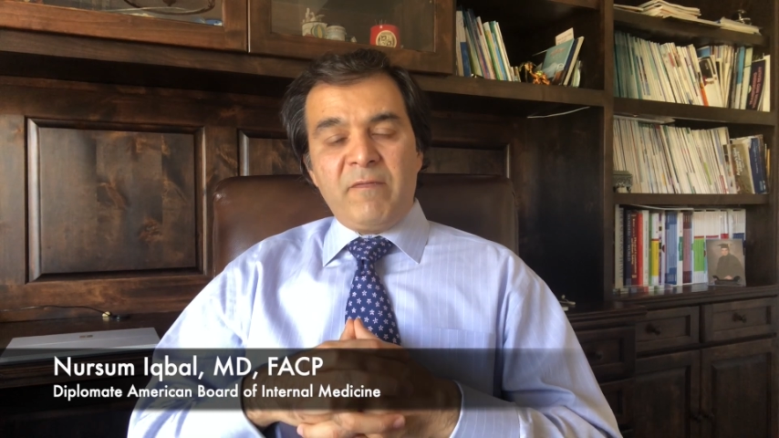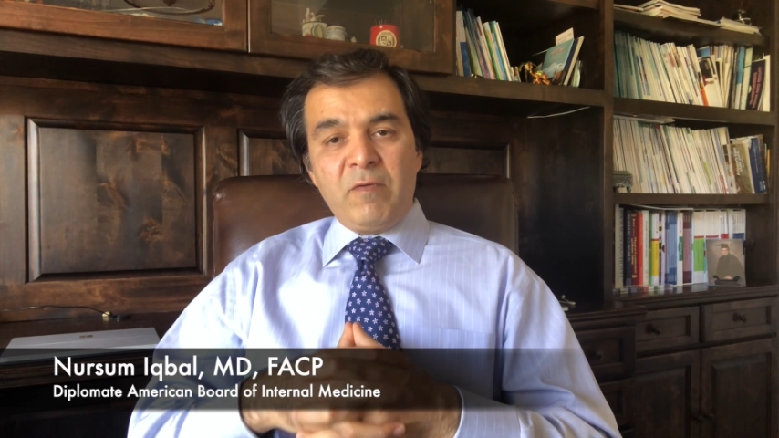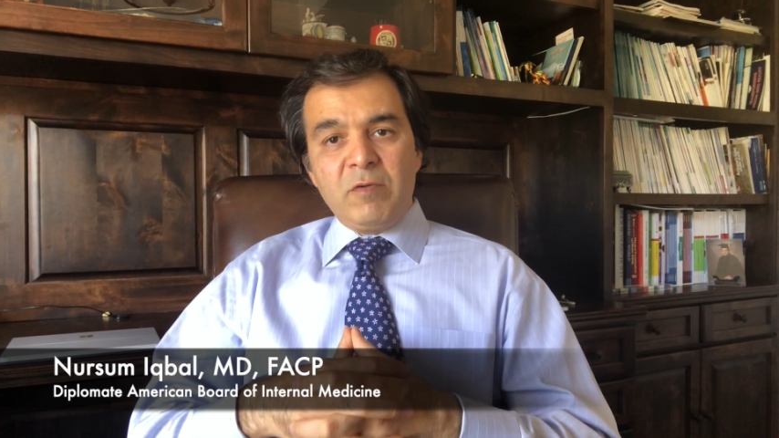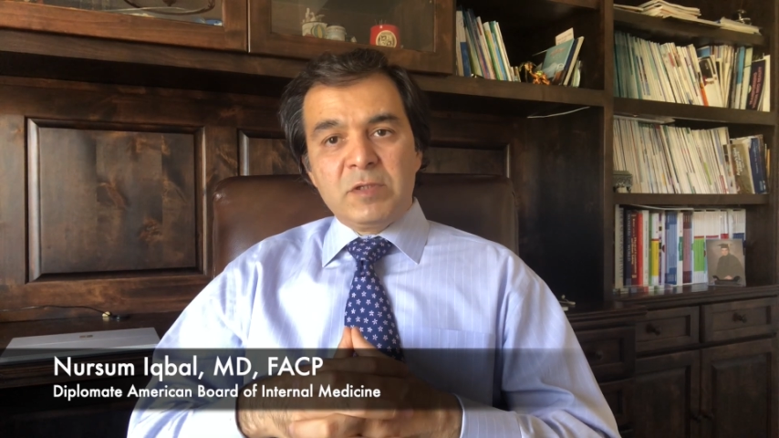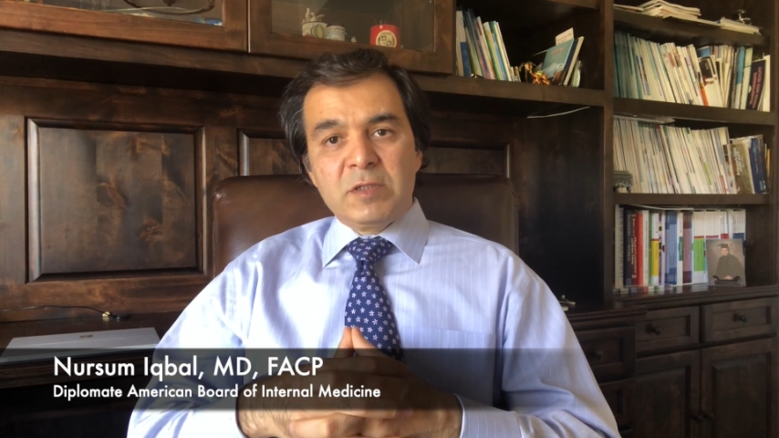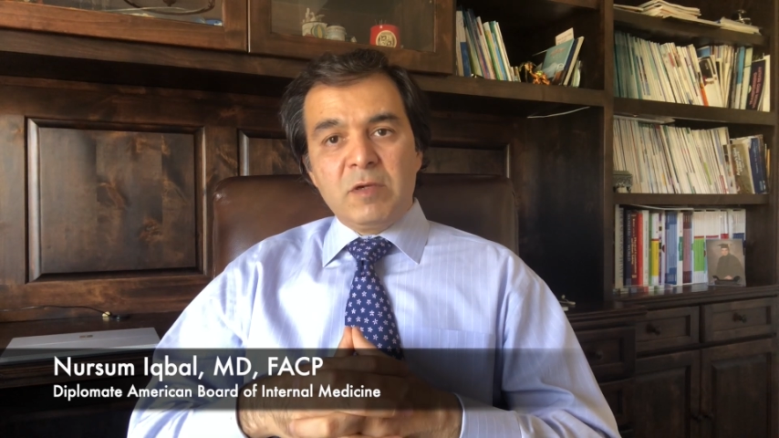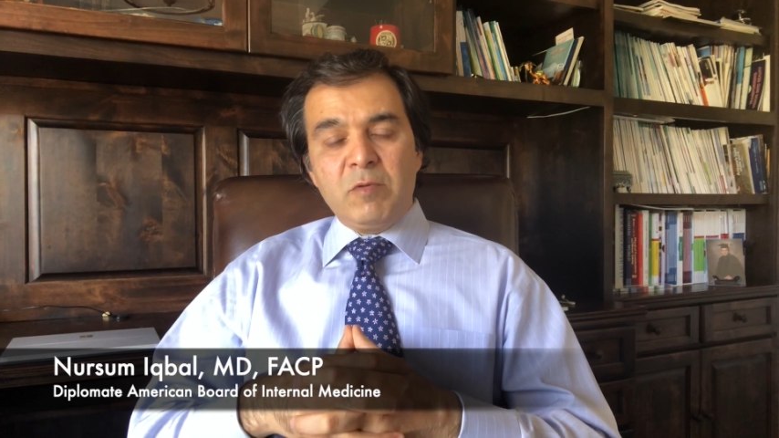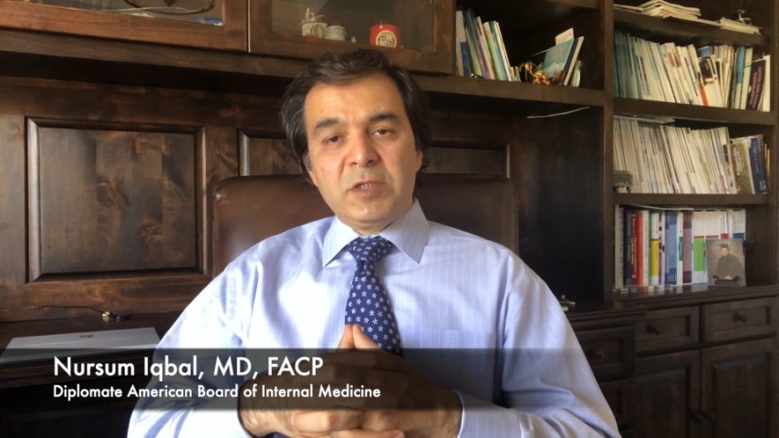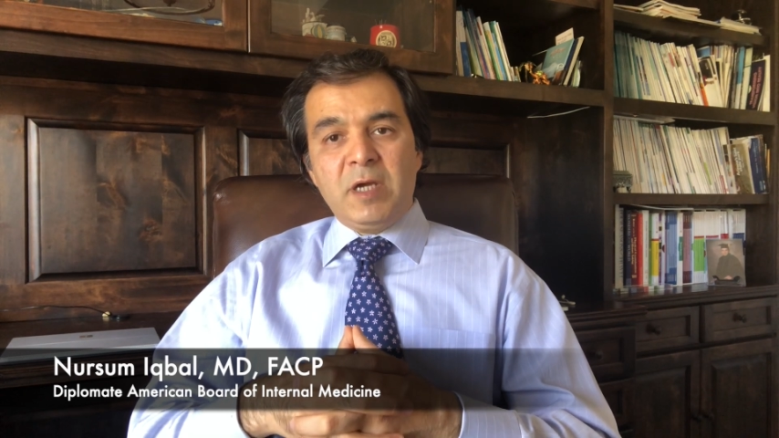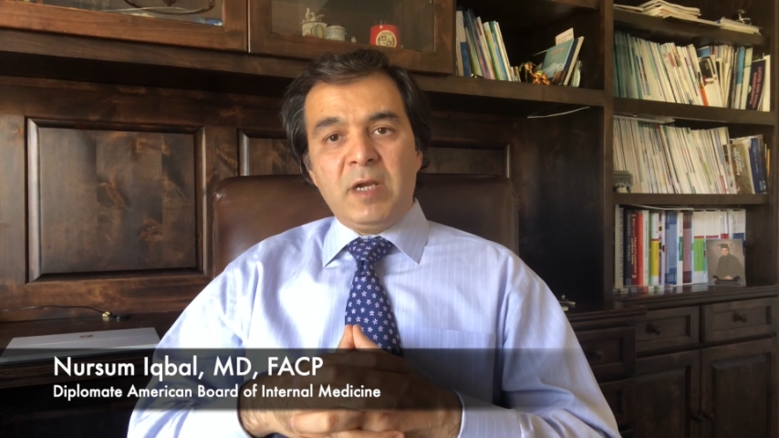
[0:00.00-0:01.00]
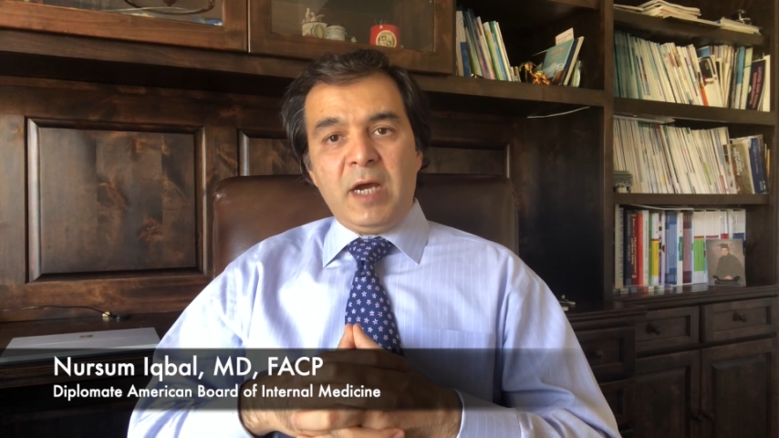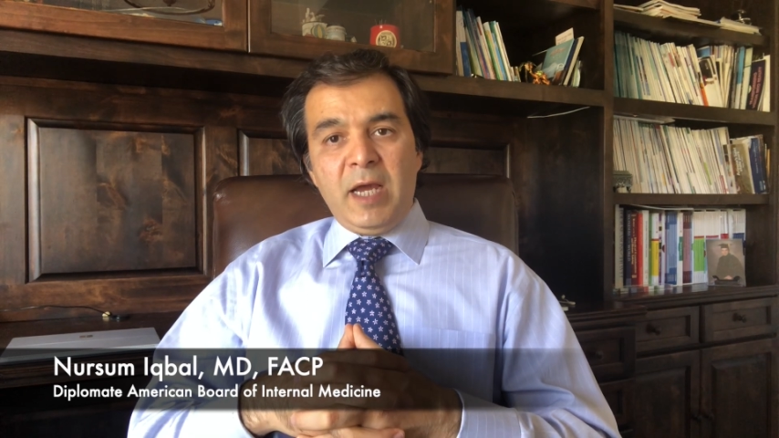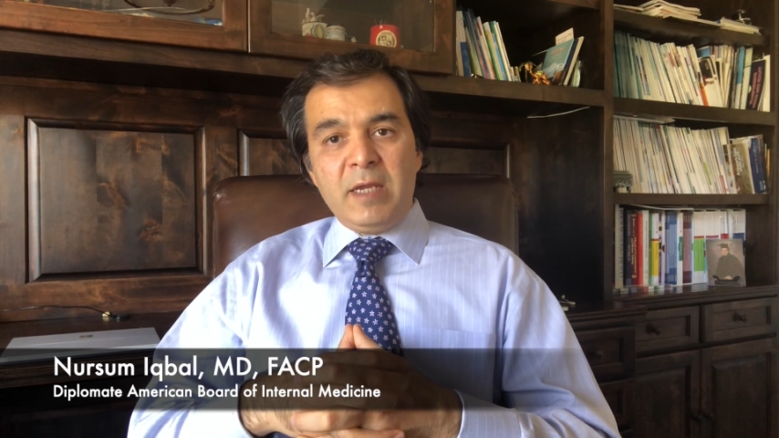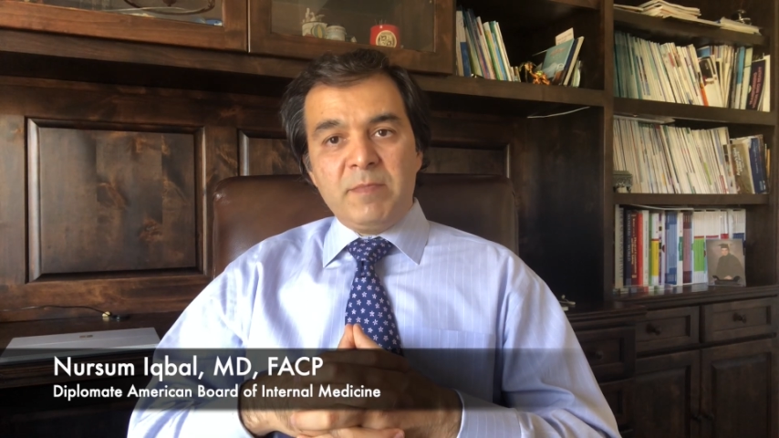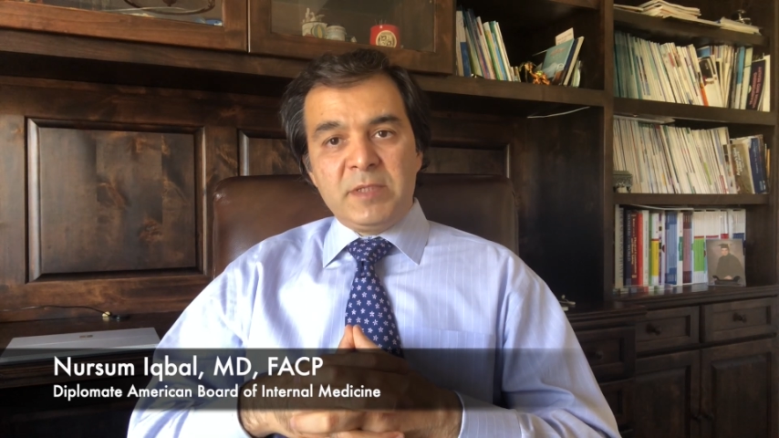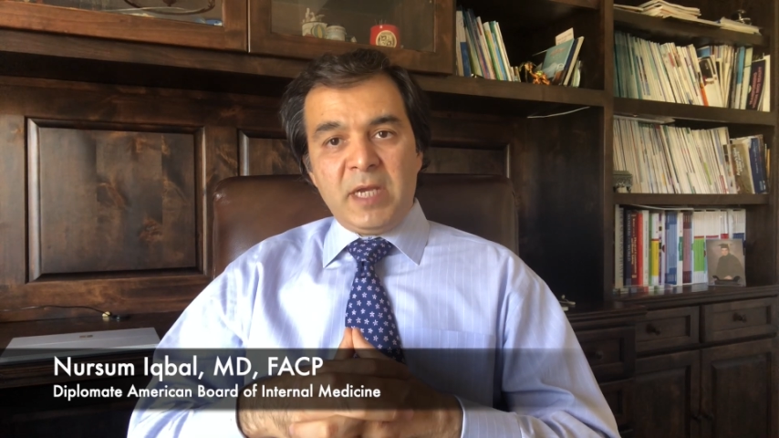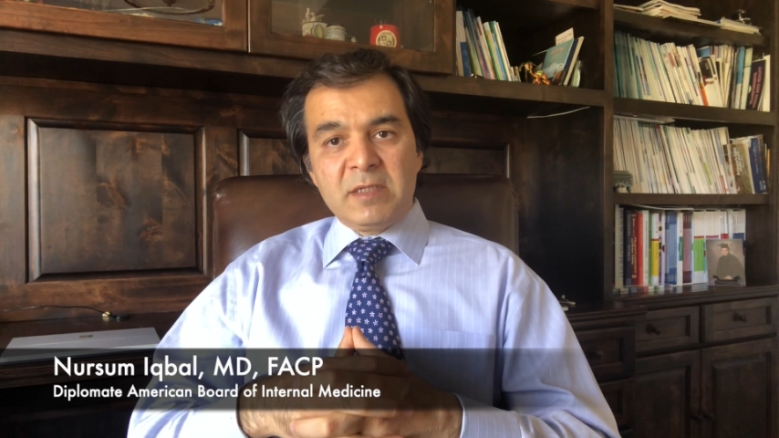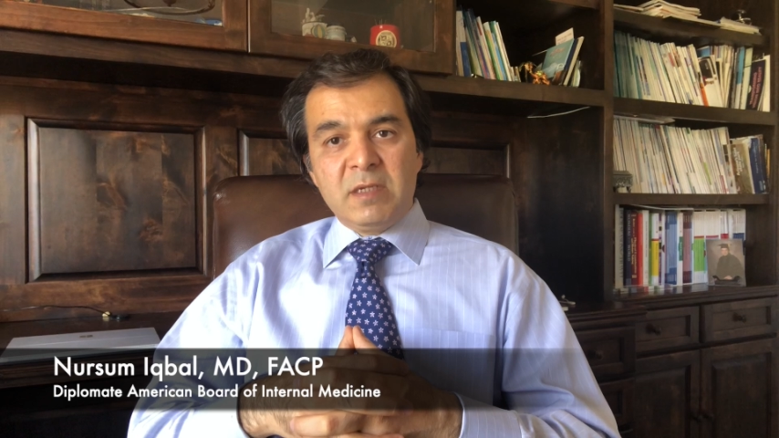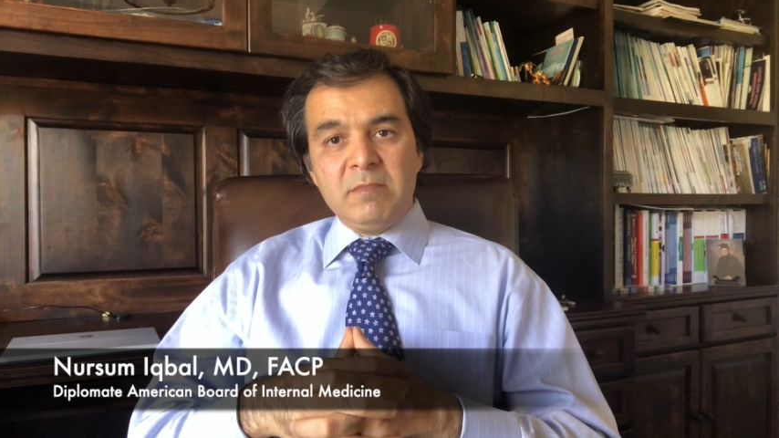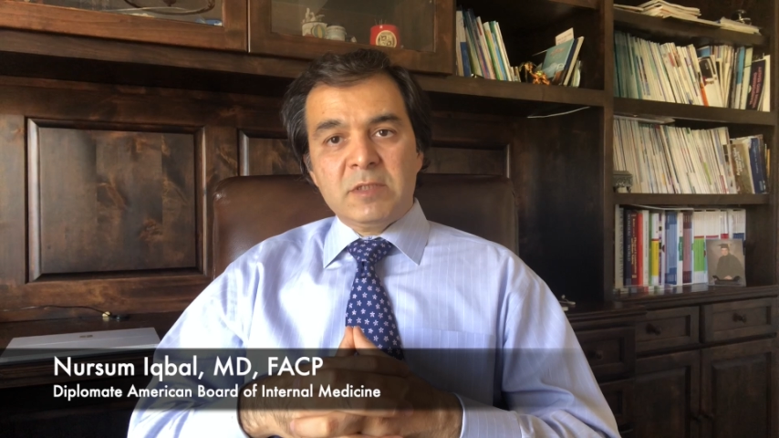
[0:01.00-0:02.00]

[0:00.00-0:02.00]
fruits which are high in potassium.